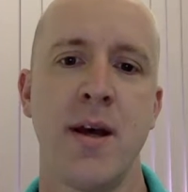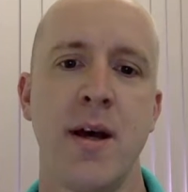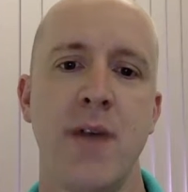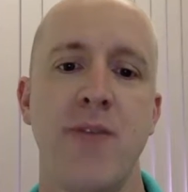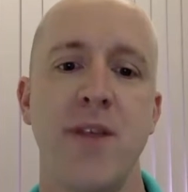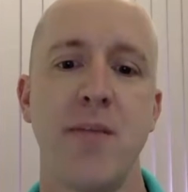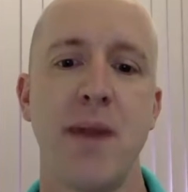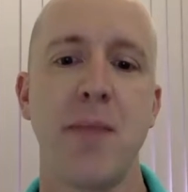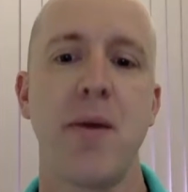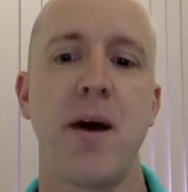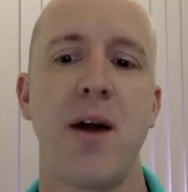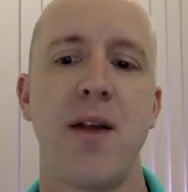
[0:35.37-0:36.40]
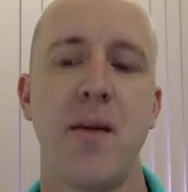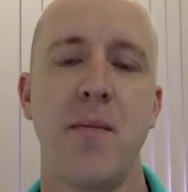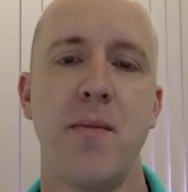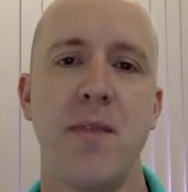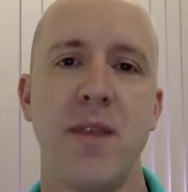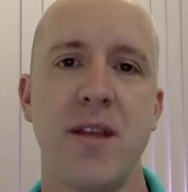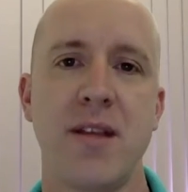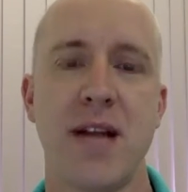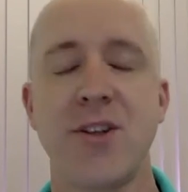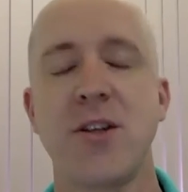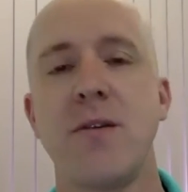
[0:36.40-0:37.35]
And for the main part, there, this
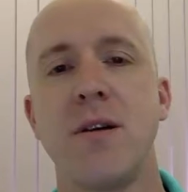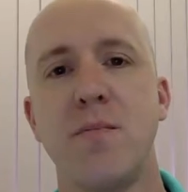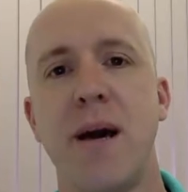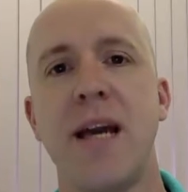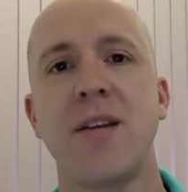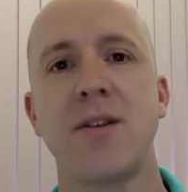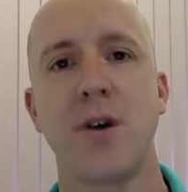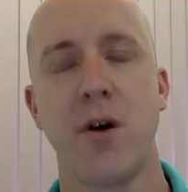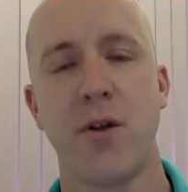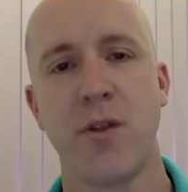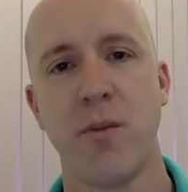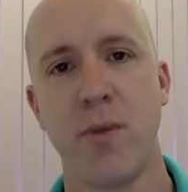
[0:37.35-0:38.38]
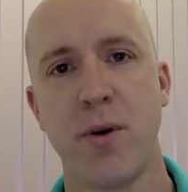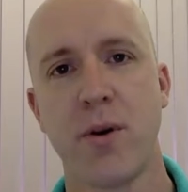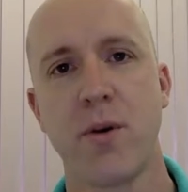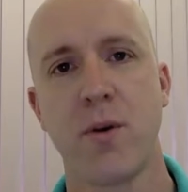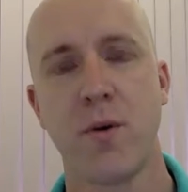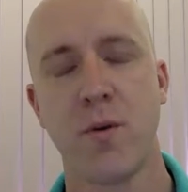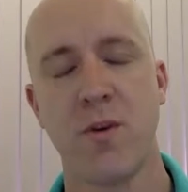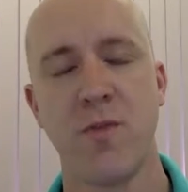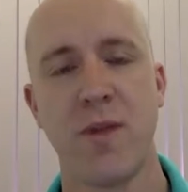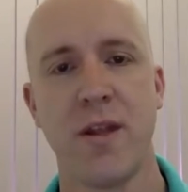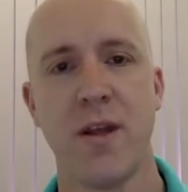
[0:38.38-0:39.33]
lecture is based on the book we've
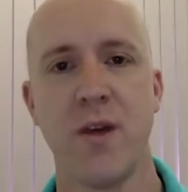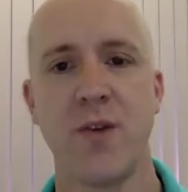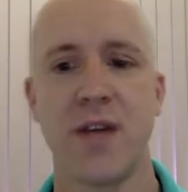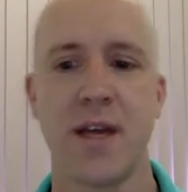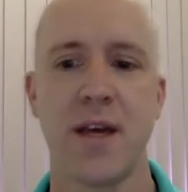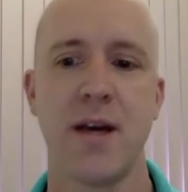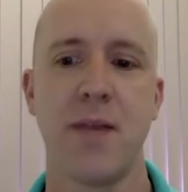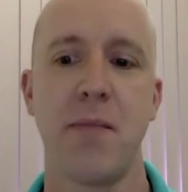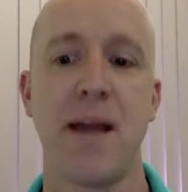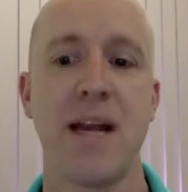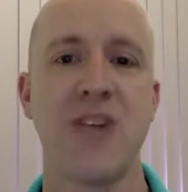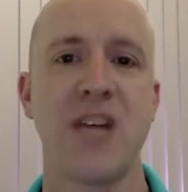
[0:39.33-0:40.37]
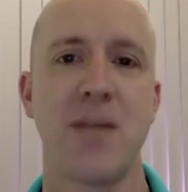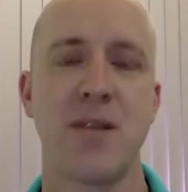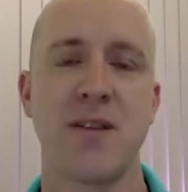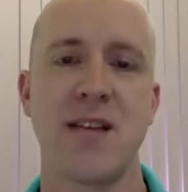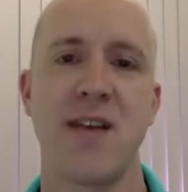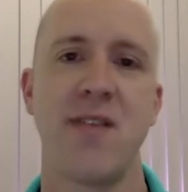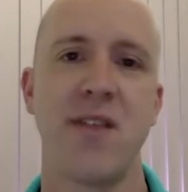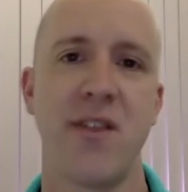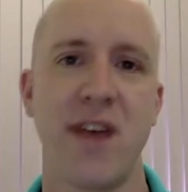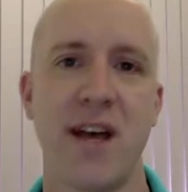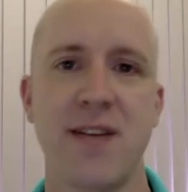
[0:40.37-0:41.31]
been using, mainly chapter 7.
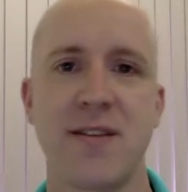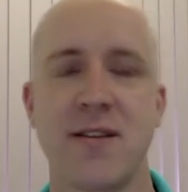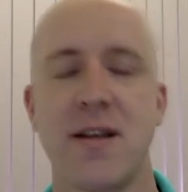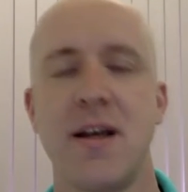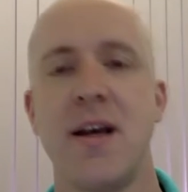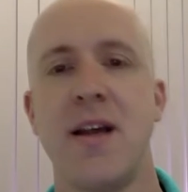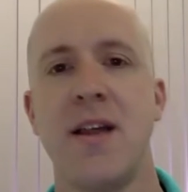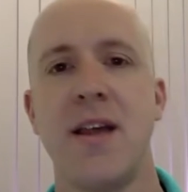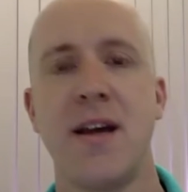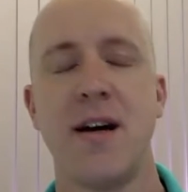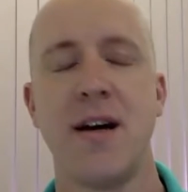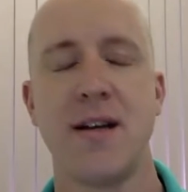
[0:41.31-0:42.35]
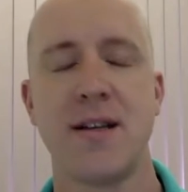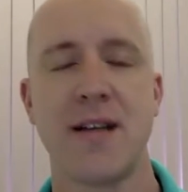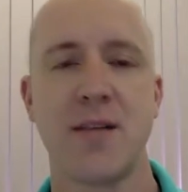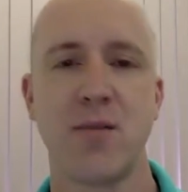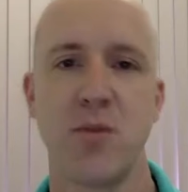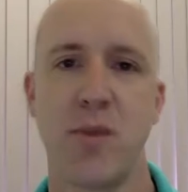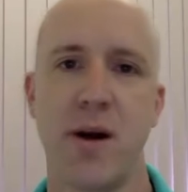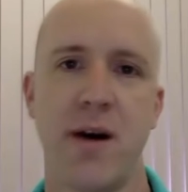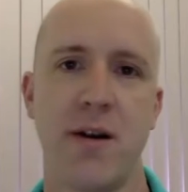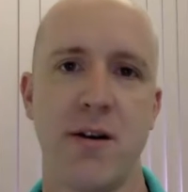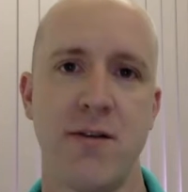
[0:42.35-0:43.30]
That's the uh, accessible
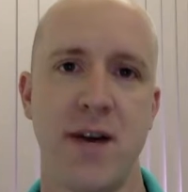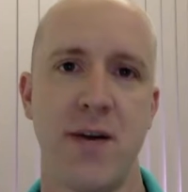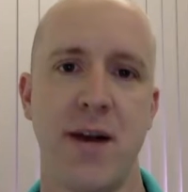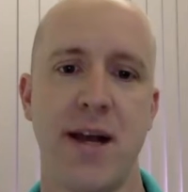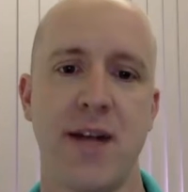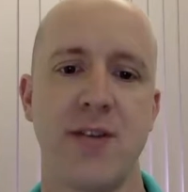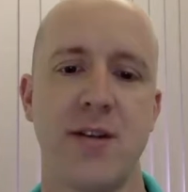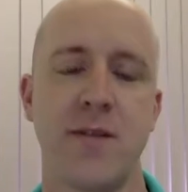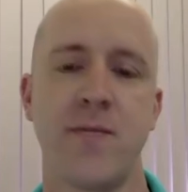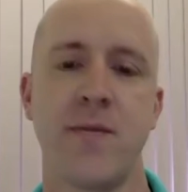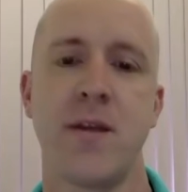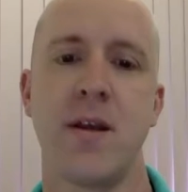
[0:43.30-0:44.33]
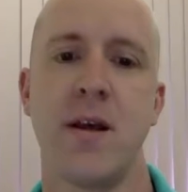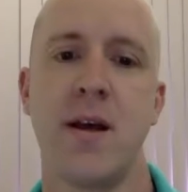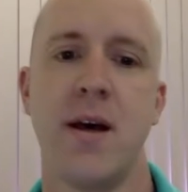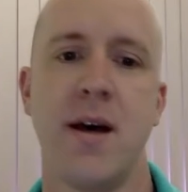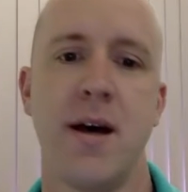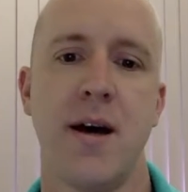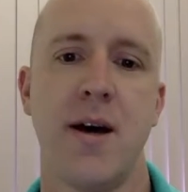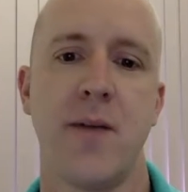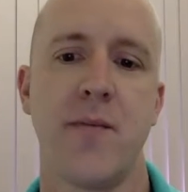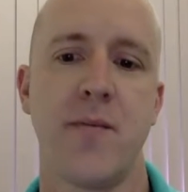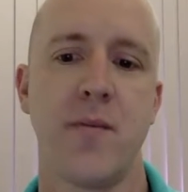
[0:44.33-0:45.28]
part of our lecture.
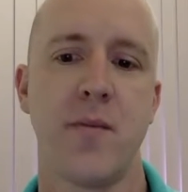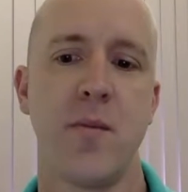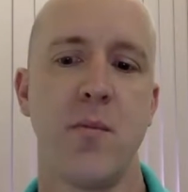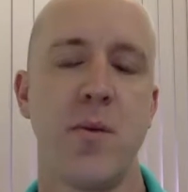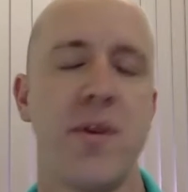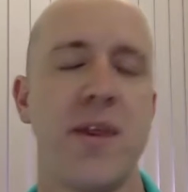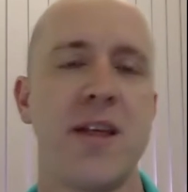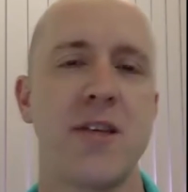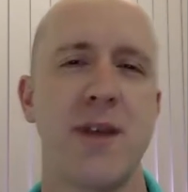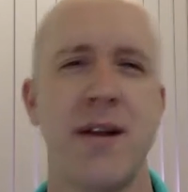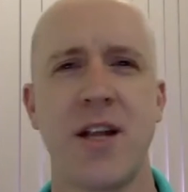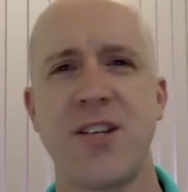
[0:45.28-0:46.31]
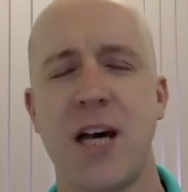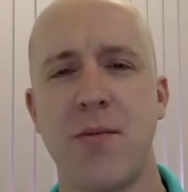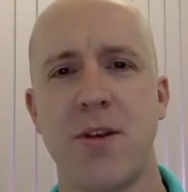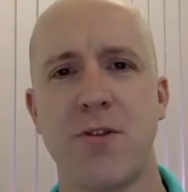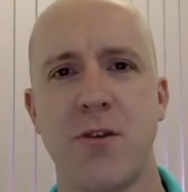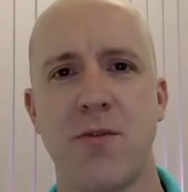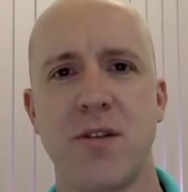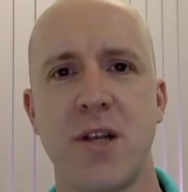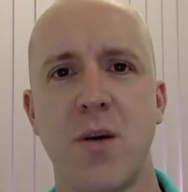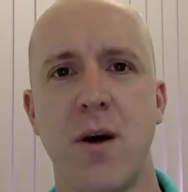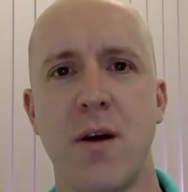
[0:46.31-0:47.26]
Um, but the surrounding chapters are obviously
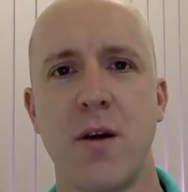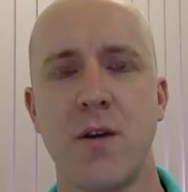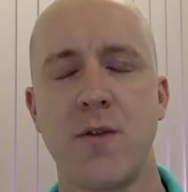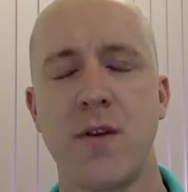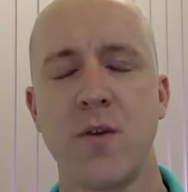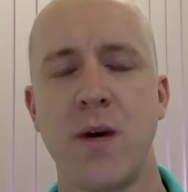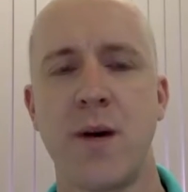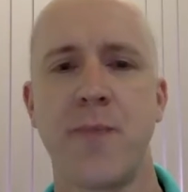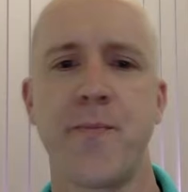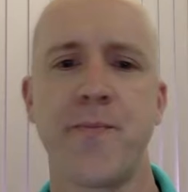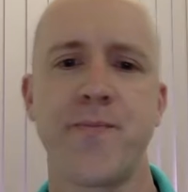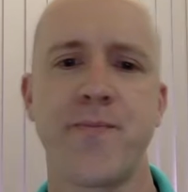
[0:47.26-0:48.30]
quite useful as well.